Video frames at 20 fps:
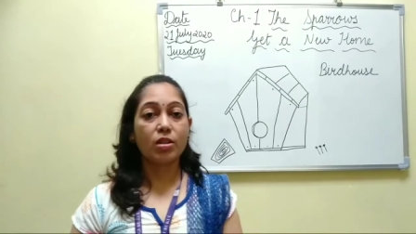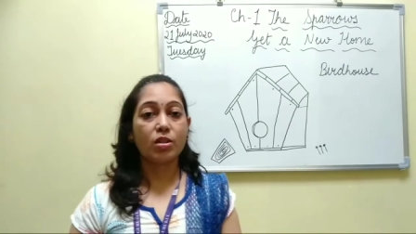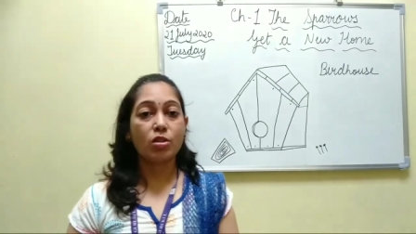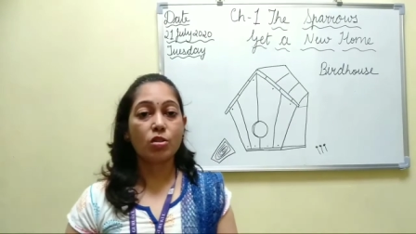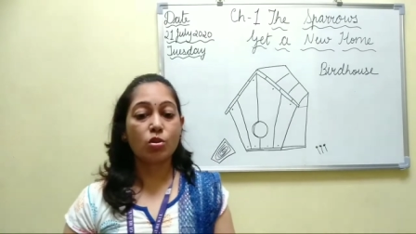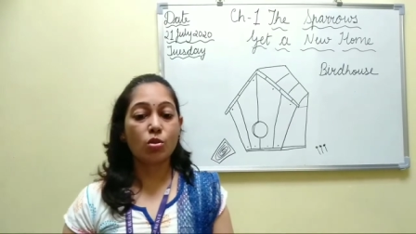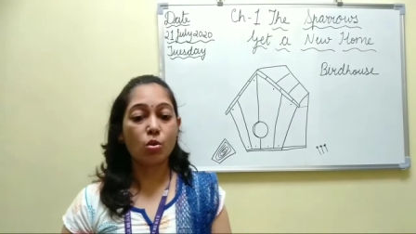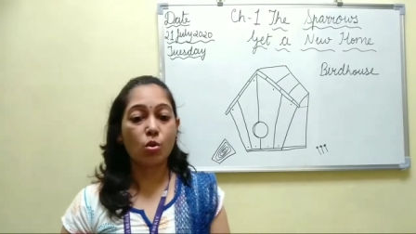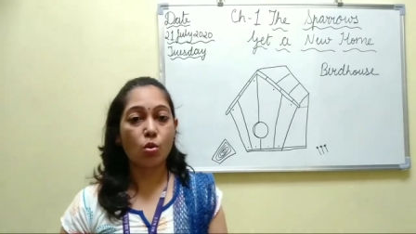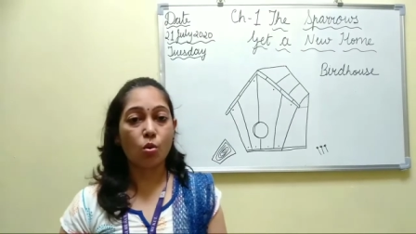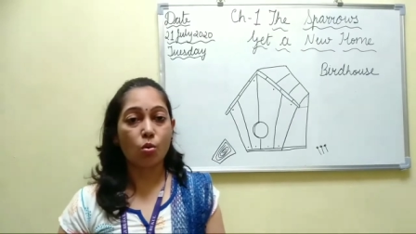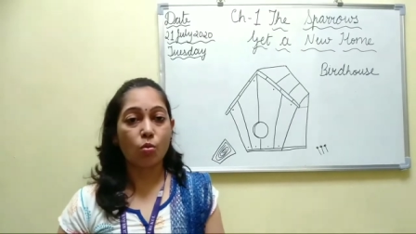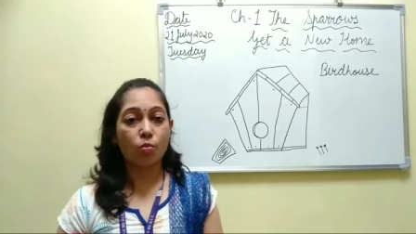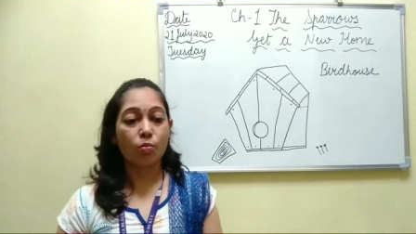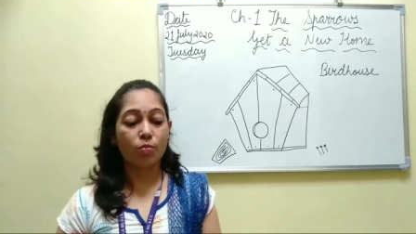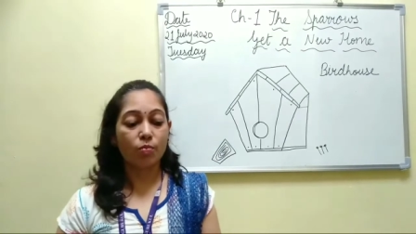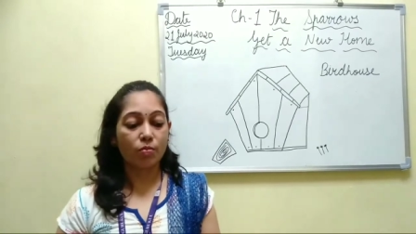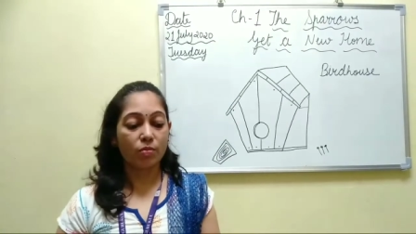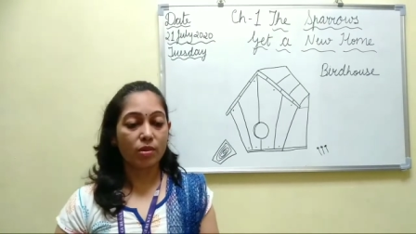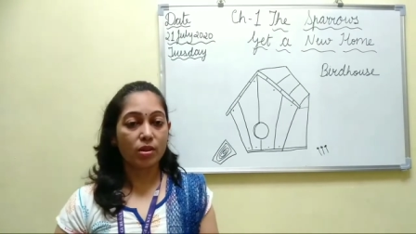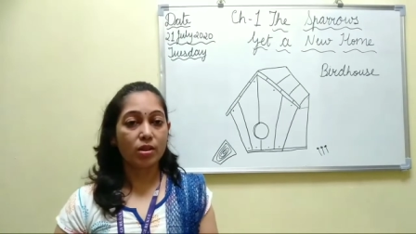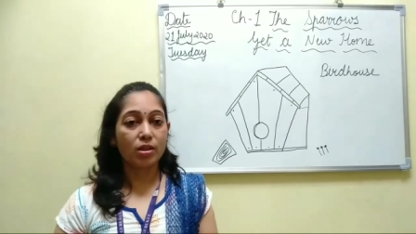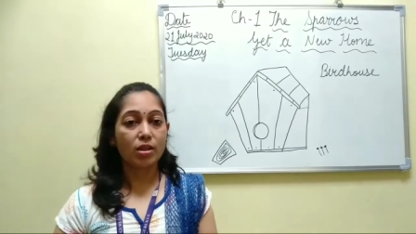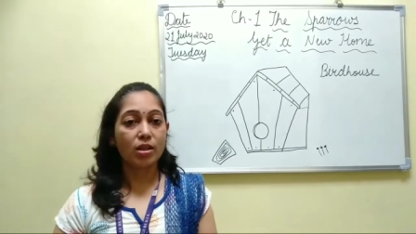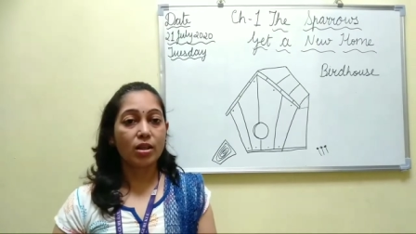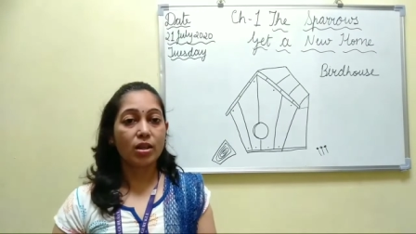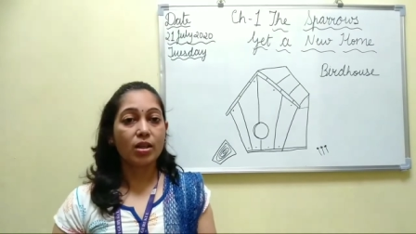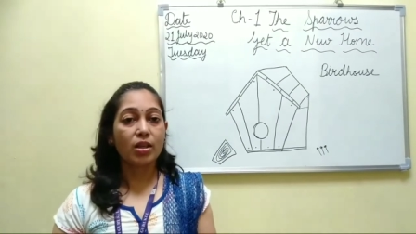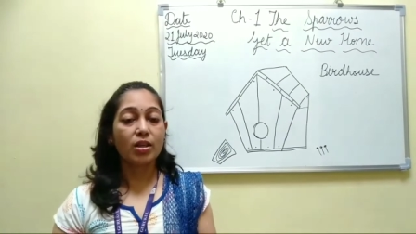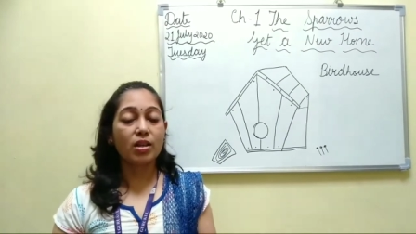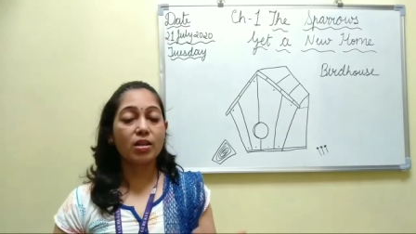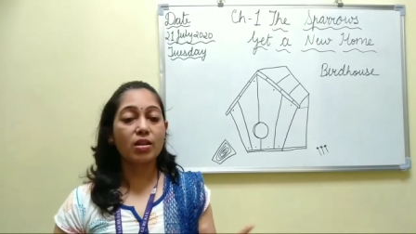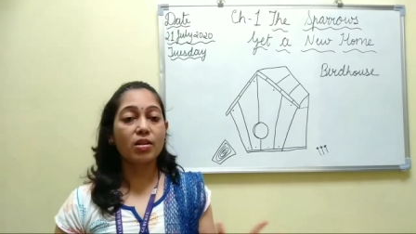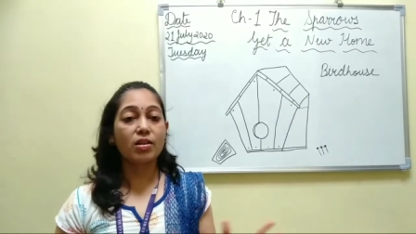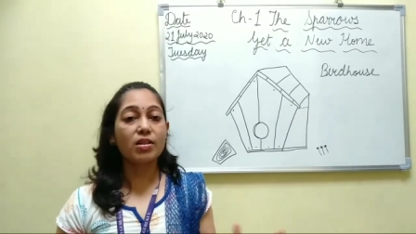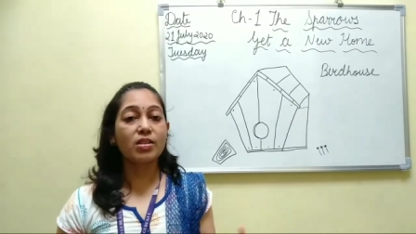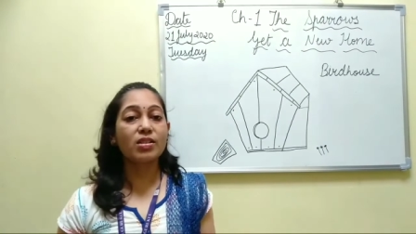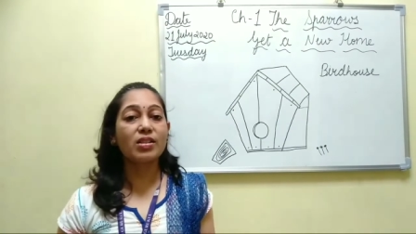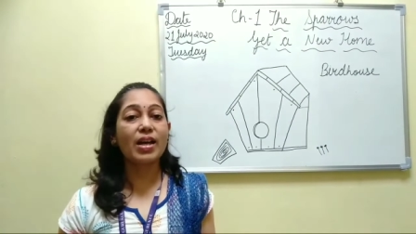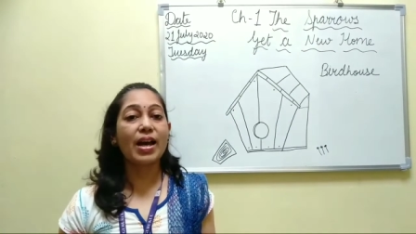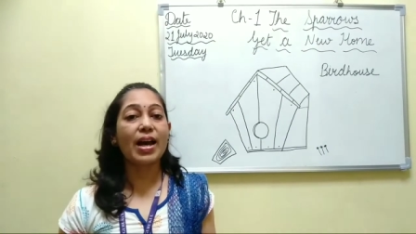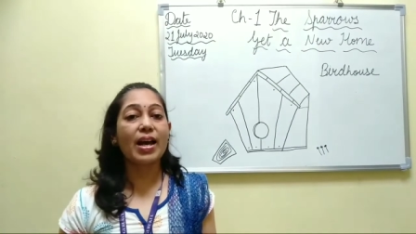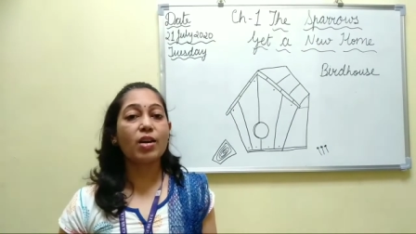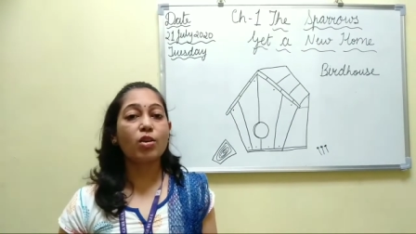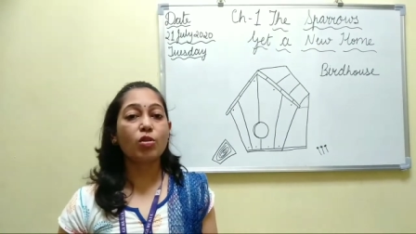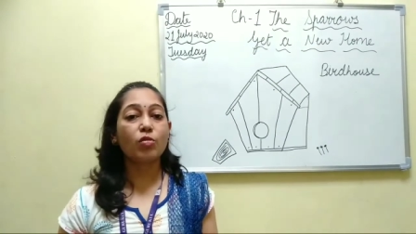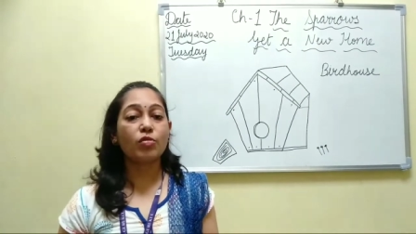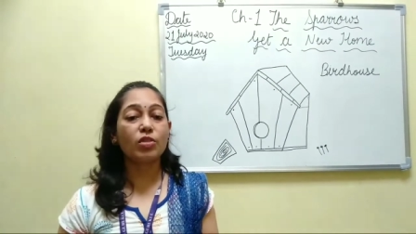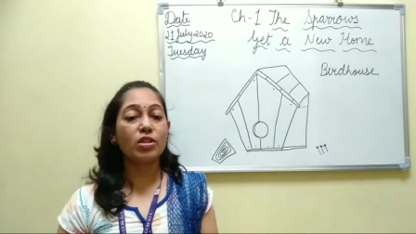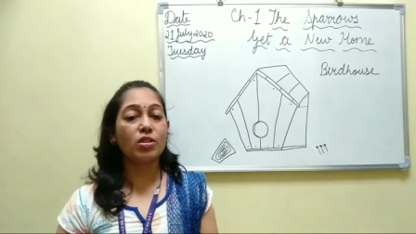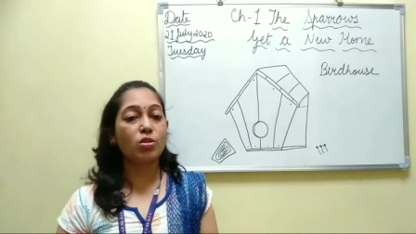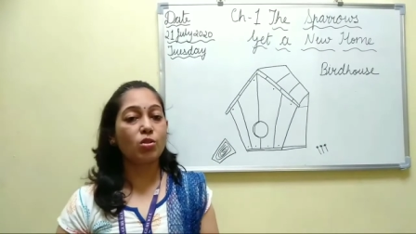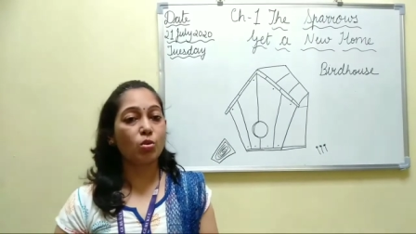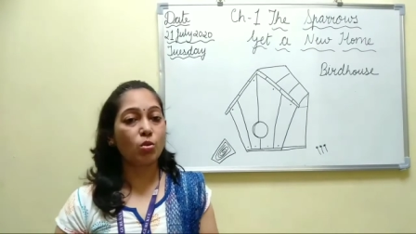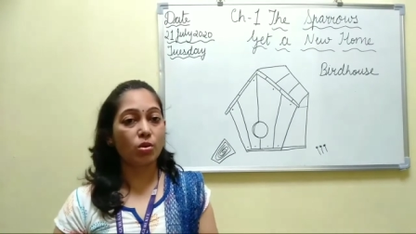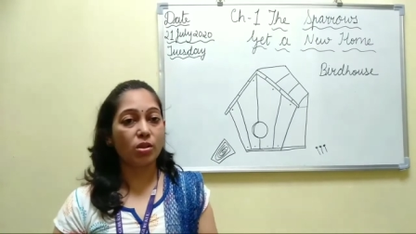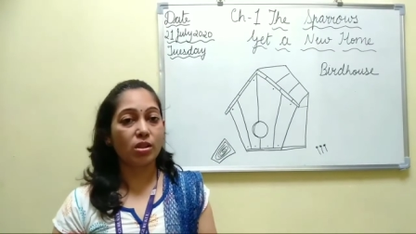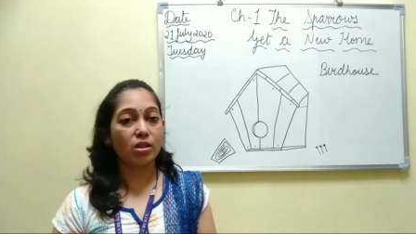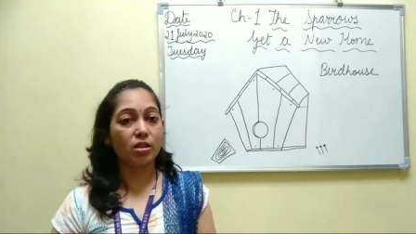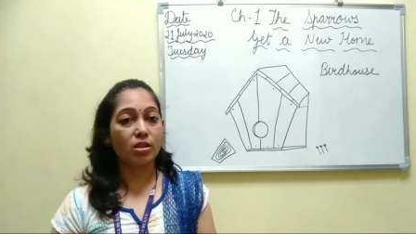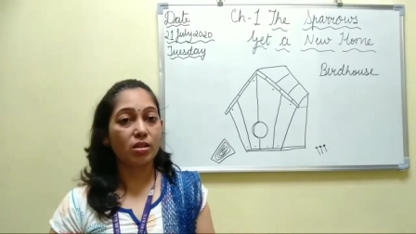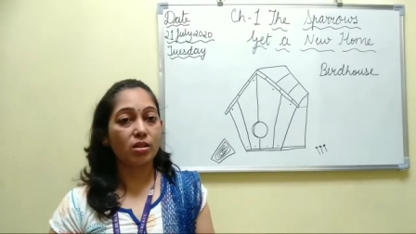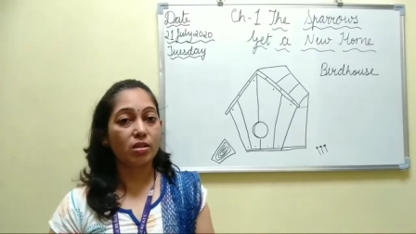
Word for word: So, here is the end of the story.